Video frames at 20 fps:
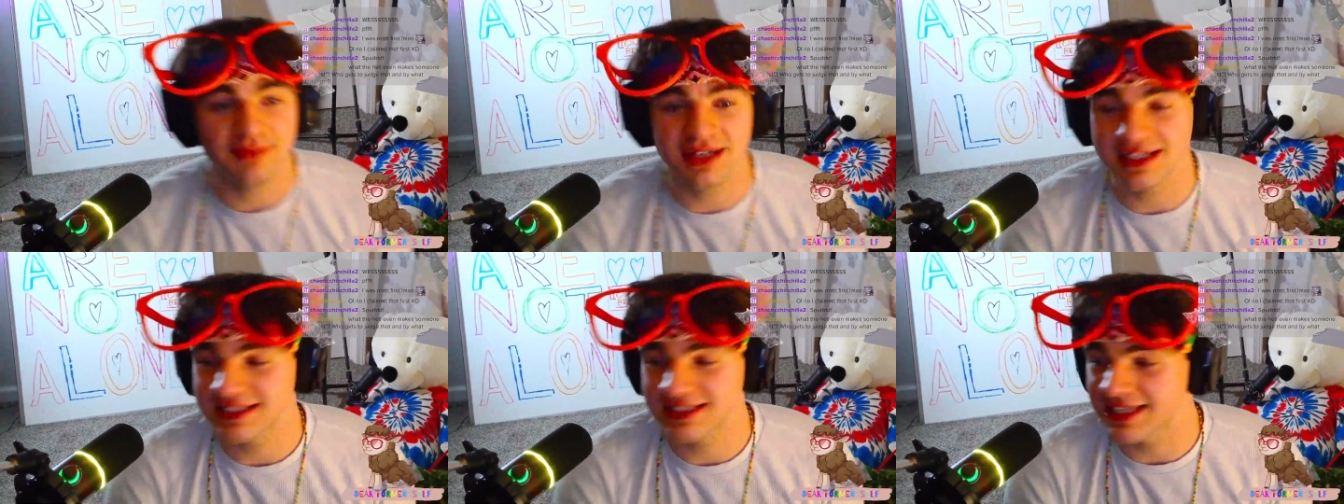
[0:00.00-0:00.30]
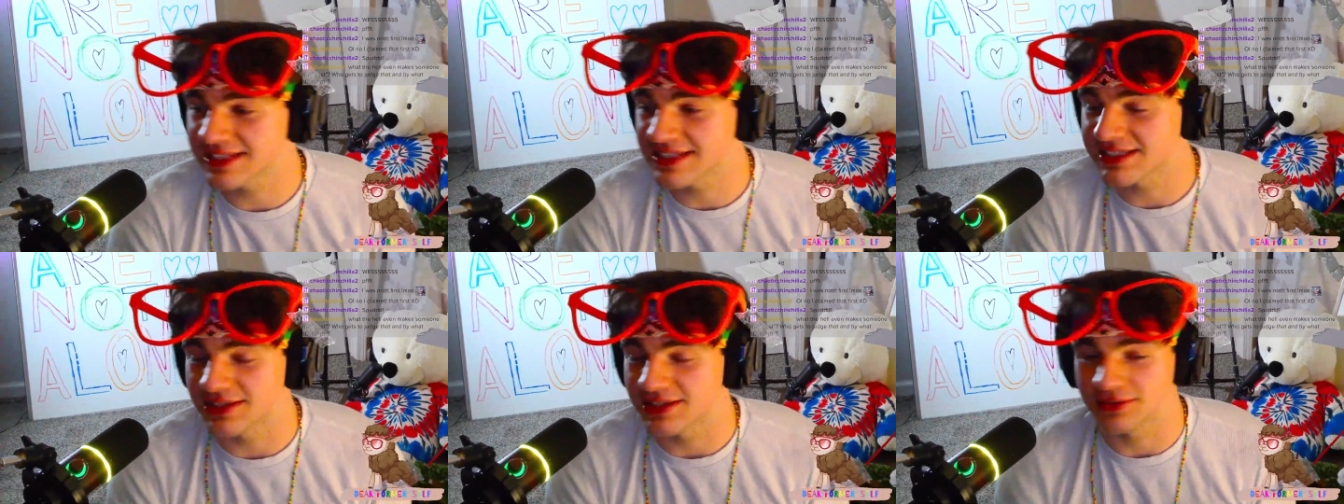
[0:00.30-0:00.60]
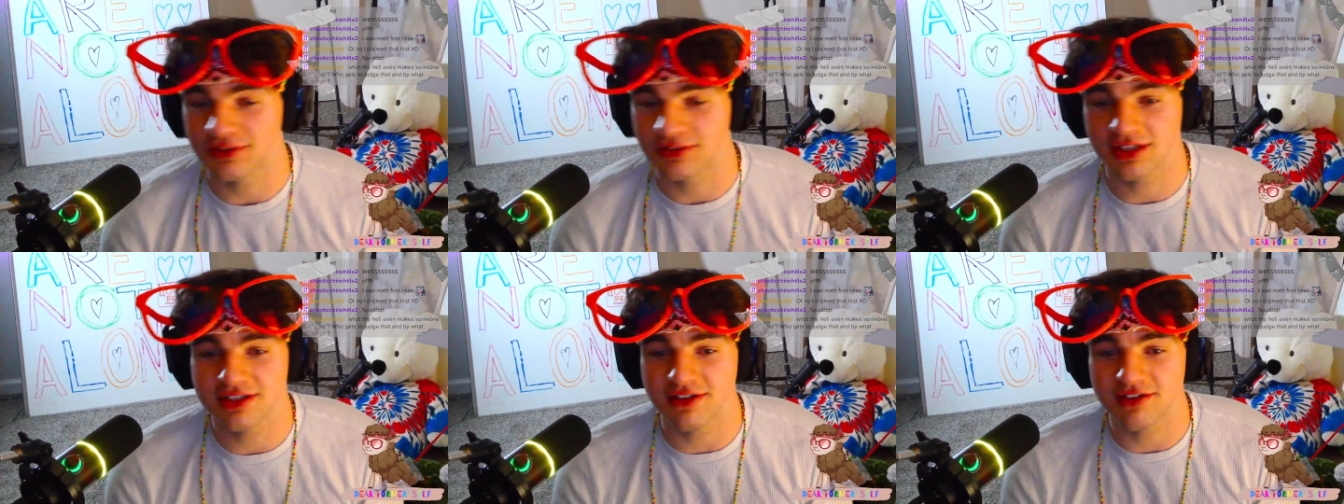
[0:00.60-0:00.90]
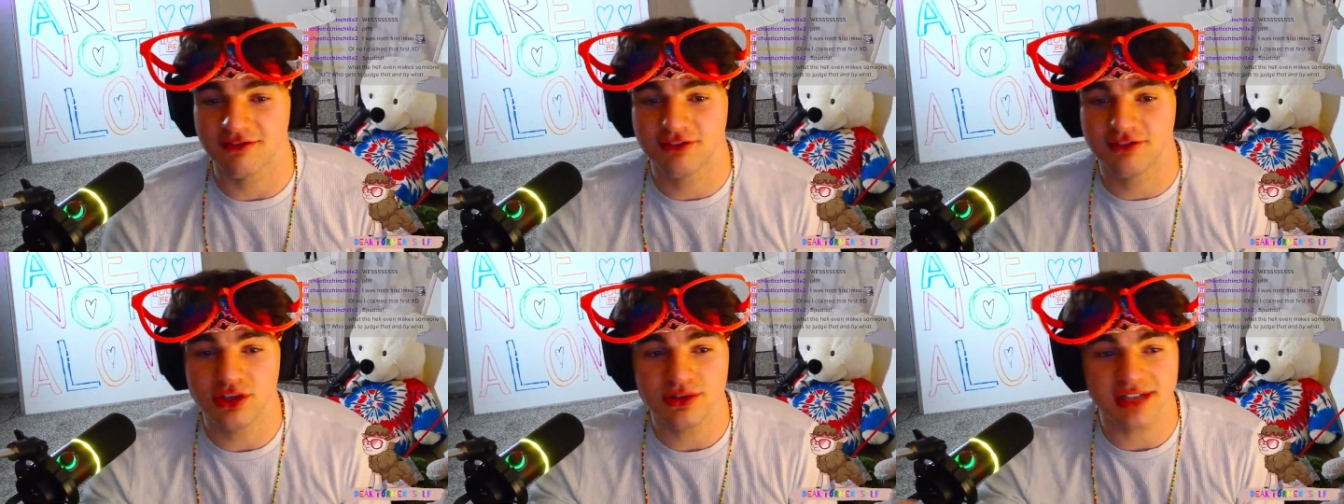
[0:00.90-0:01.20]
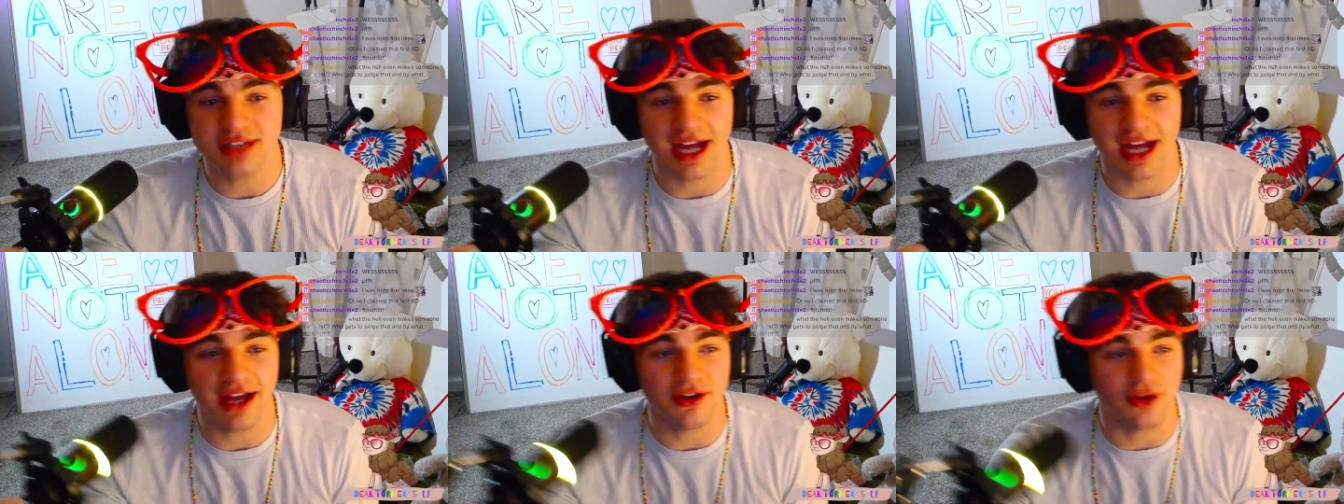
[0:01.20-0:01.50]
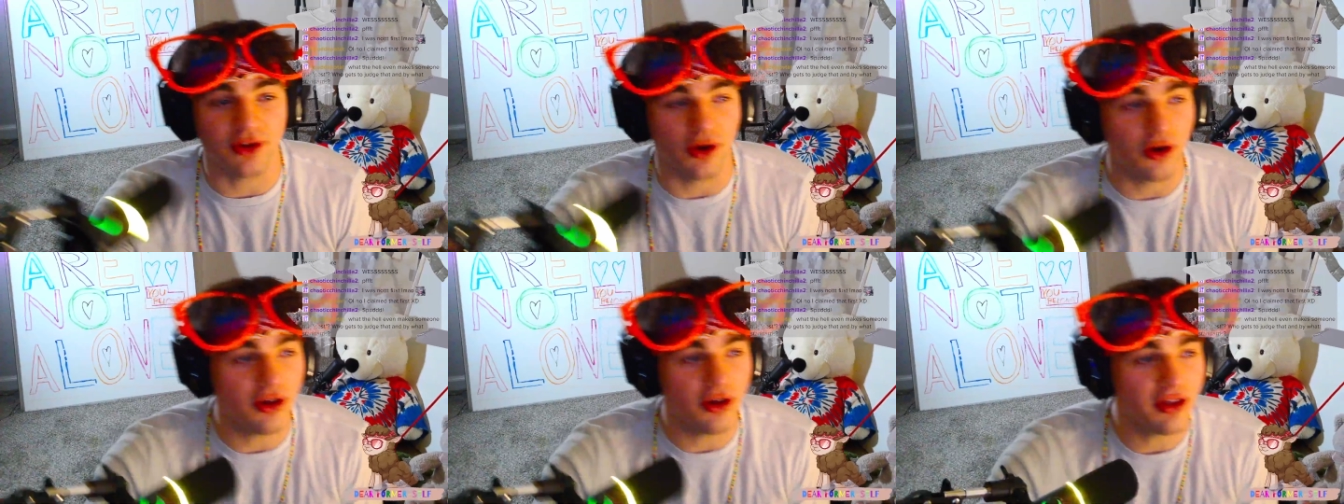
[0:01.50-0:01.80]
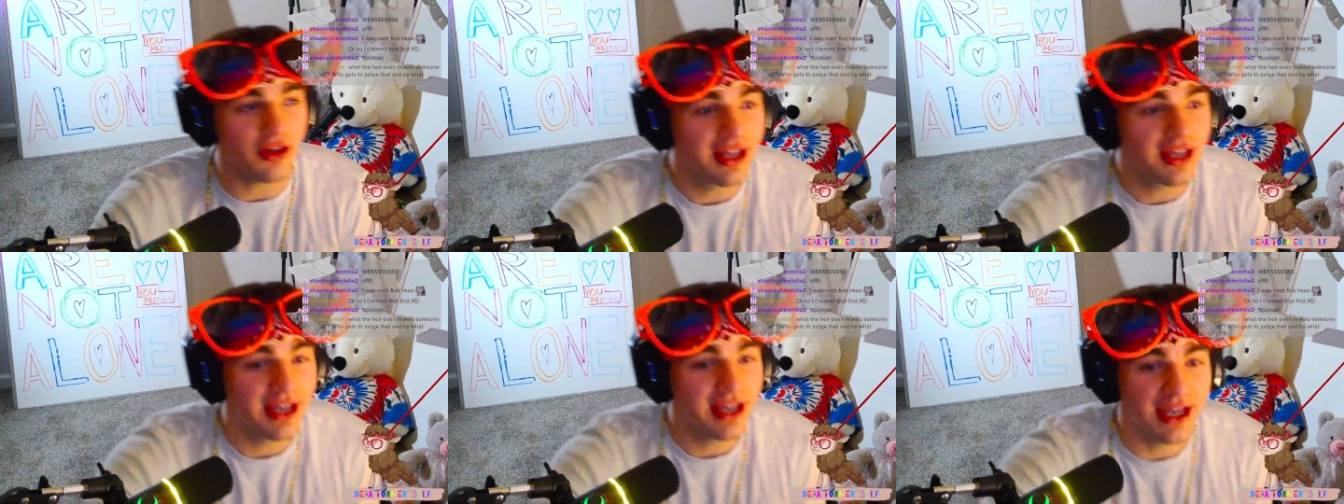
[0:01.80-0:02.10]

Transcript: Because that's a that's a futile goal